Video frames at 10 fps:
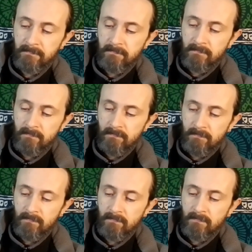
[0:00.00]

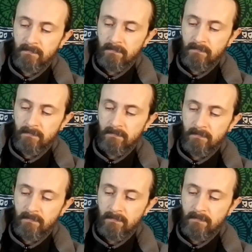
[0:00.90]

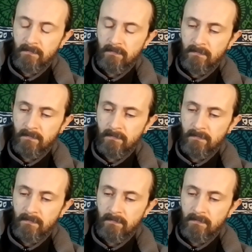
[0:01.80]
[no speech]